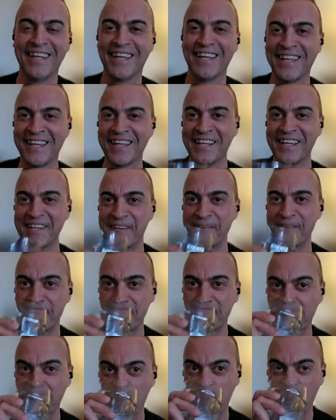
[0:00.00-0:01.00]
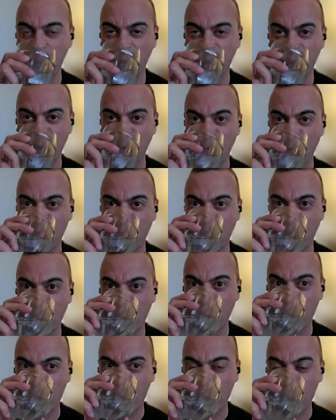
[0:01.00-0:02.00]
All right, so the next one, mac
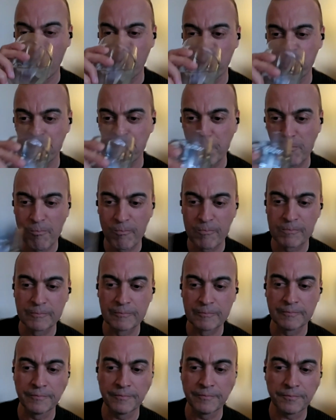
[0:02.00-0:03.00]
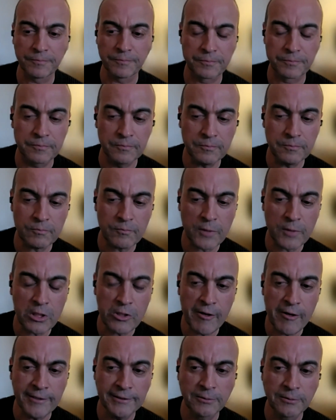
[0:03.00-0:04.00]
and cheese or
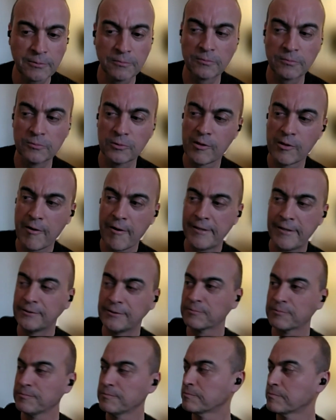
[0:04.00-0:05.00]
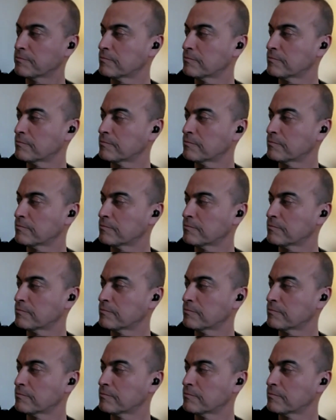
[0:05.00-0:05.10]
McDonald's fries?